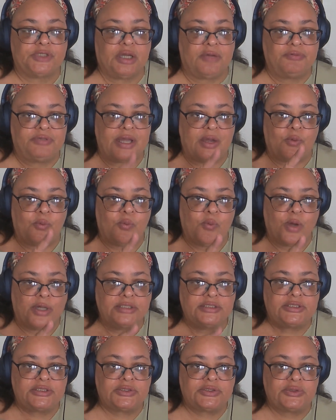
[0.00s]
of that
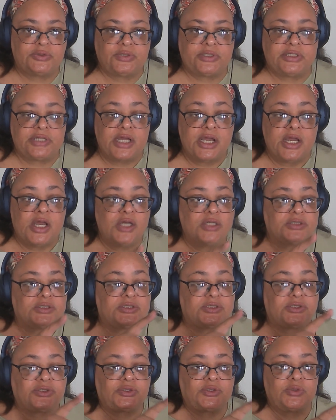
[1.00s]
one student
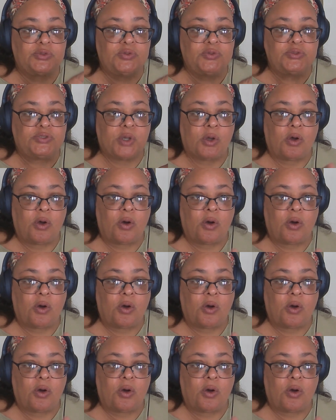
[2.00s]
sues